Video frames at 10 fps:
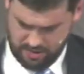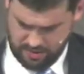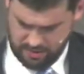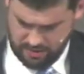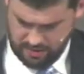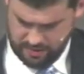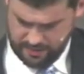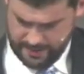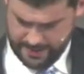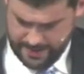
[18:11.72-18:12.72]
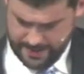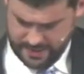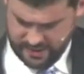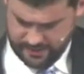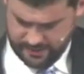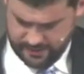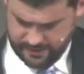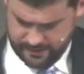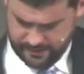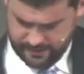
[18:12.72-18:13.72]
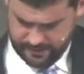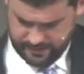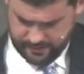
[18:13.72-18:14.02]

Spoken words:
[no speech]